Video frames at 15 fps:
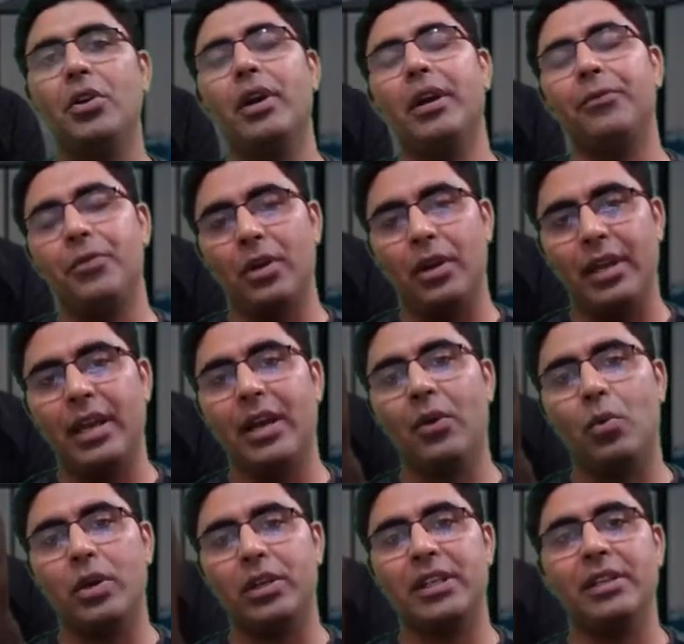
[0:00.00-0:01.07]
If you're here
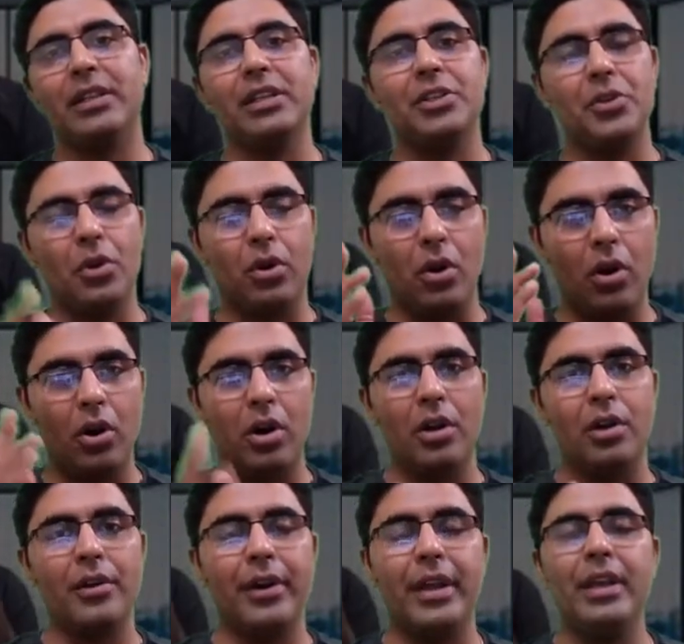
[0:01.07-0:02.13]
watching this, you're
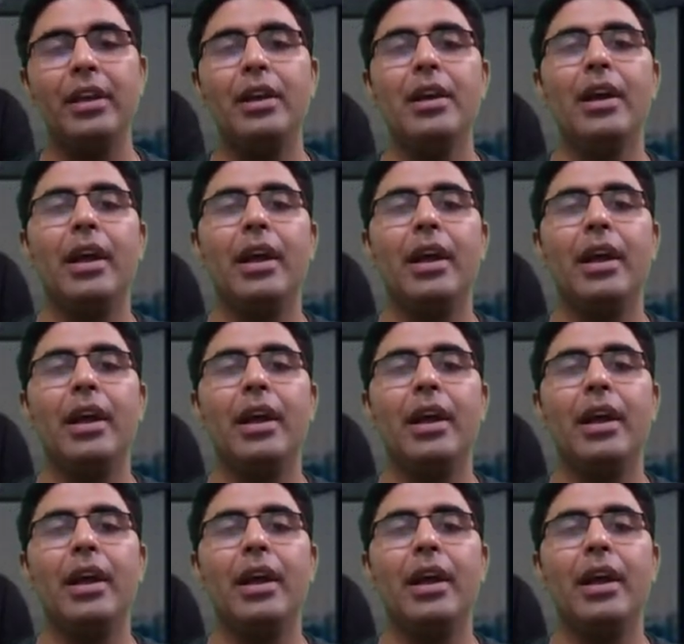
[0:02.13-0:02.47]
already